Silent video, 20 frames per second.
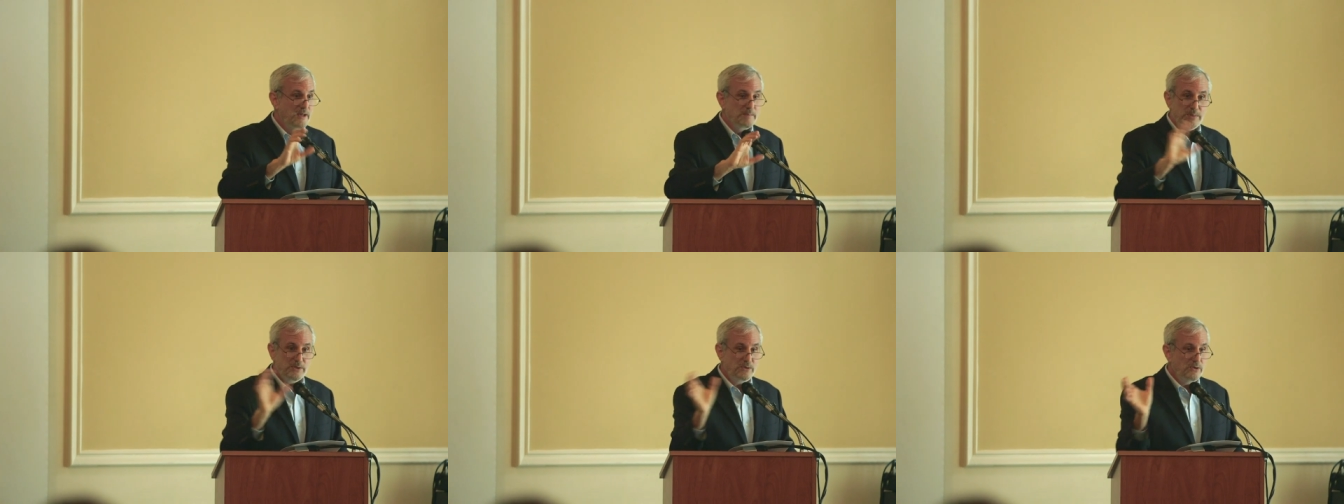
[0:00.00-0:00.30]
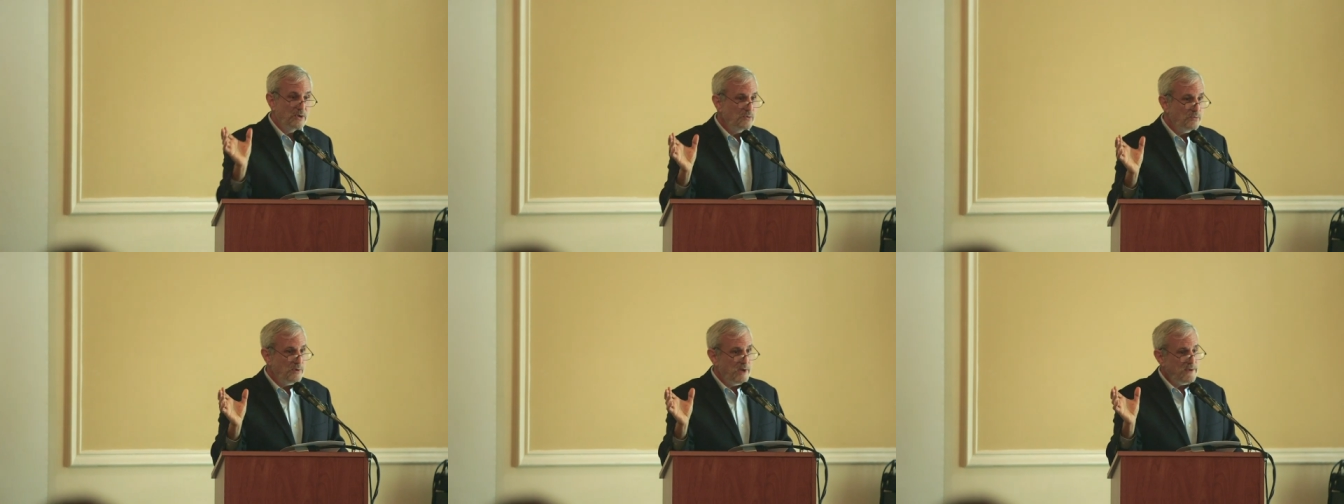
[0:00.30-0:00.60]
but
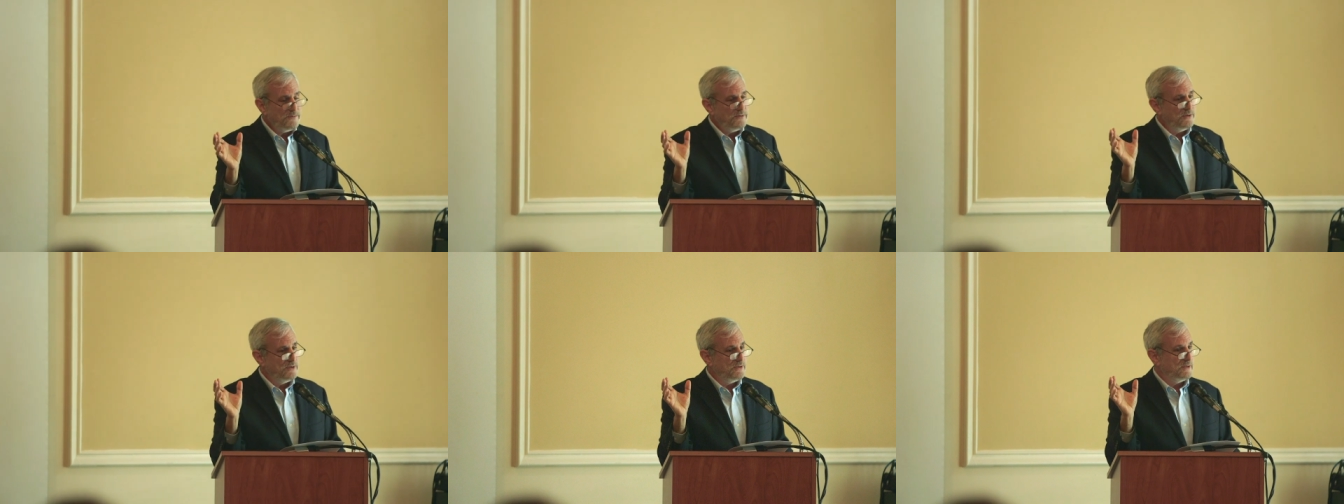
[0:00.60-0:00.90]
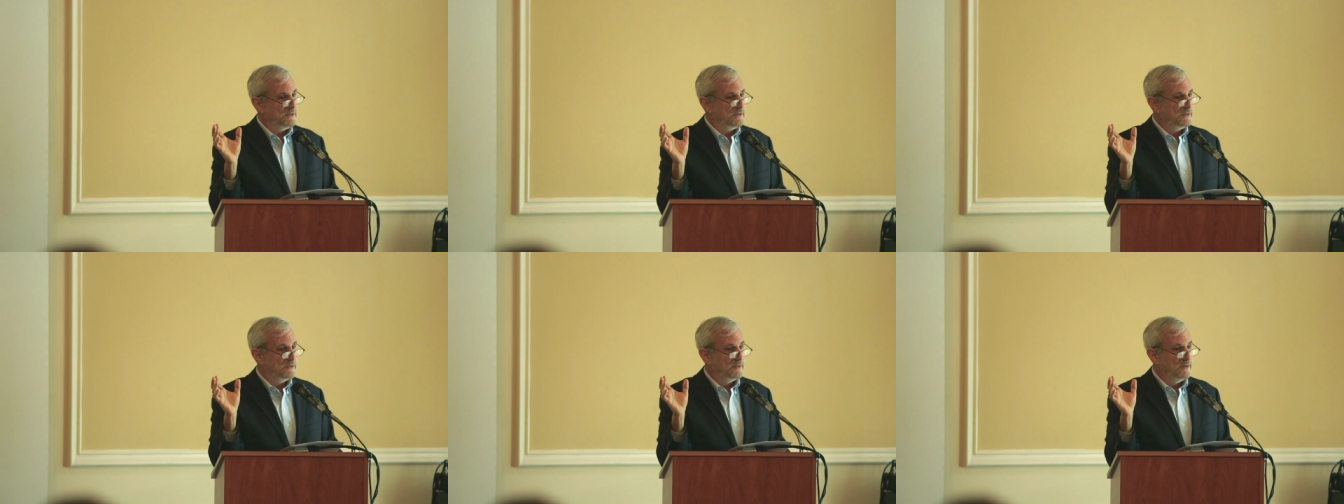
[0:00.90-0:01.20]
no
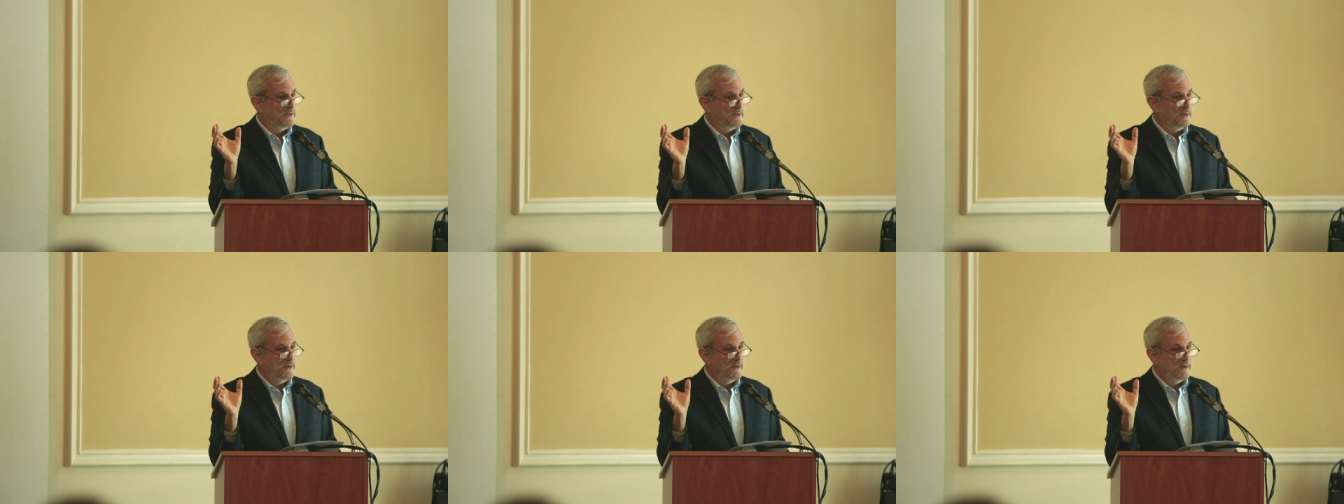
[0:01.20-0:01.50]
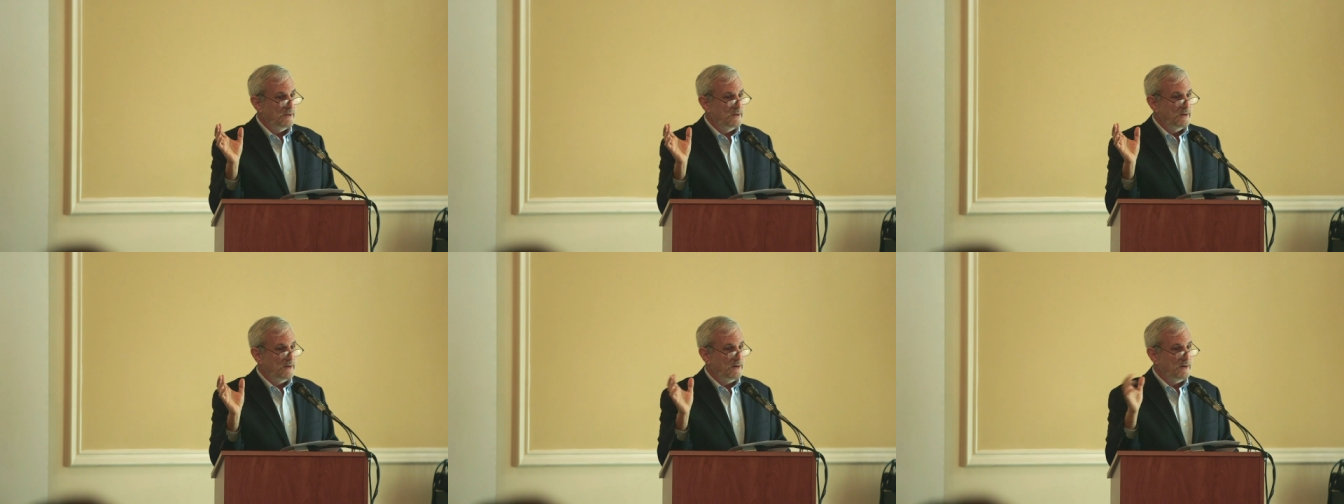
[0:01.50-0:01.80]
refugees
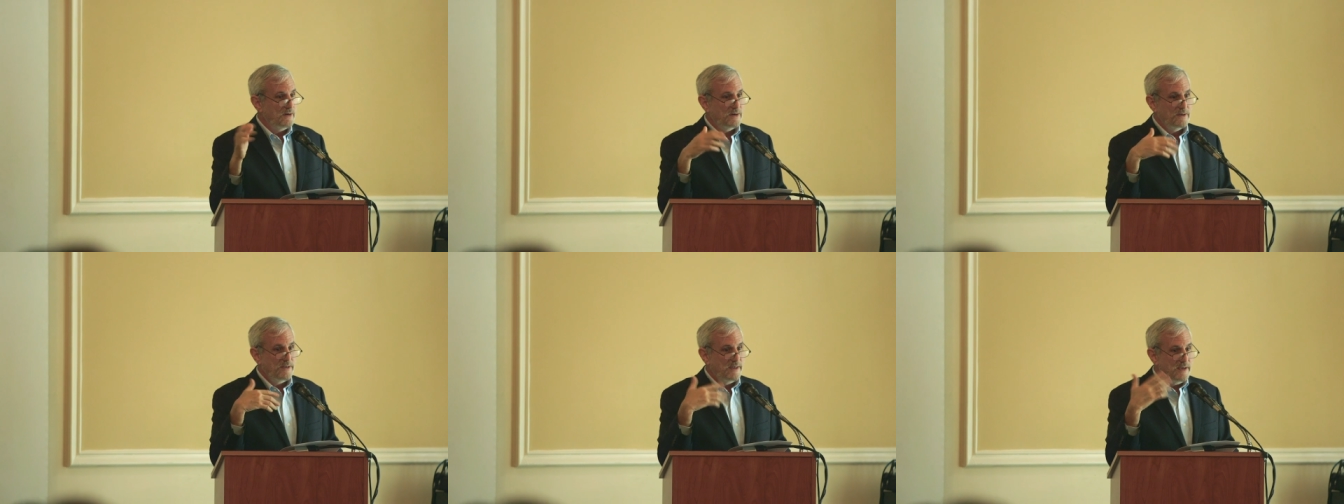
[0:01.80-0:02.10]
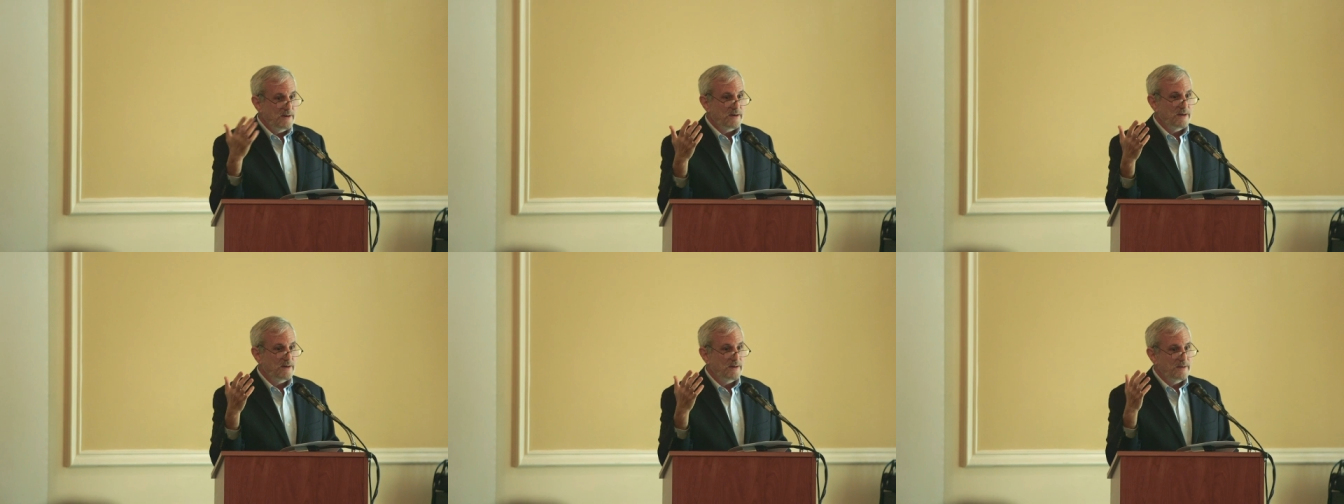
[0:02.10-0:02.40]
are
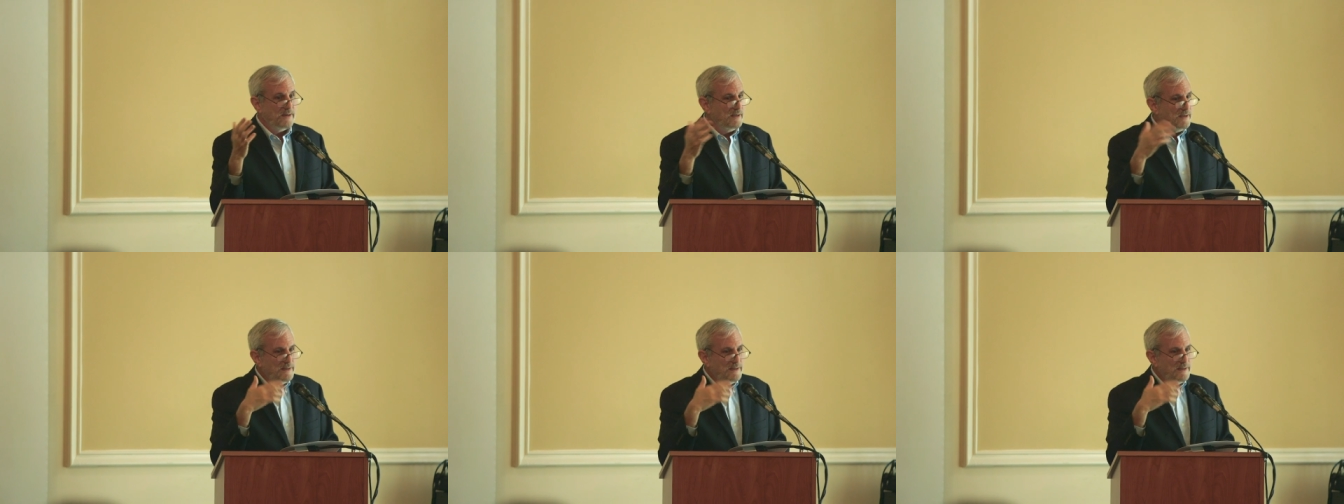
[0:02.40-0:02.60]
there